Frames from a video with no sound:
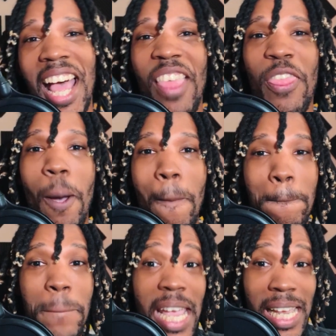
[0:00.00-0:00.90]
The
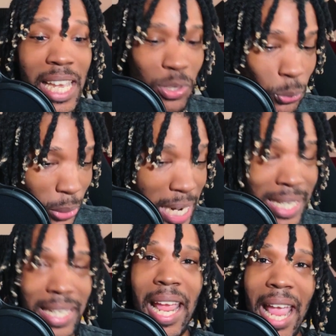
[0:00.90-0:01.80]
biggest
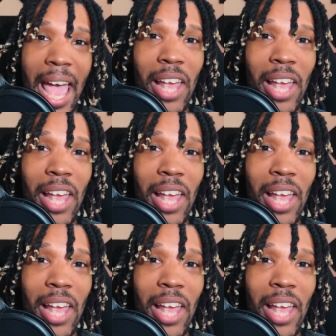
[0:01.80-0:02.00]
reason they had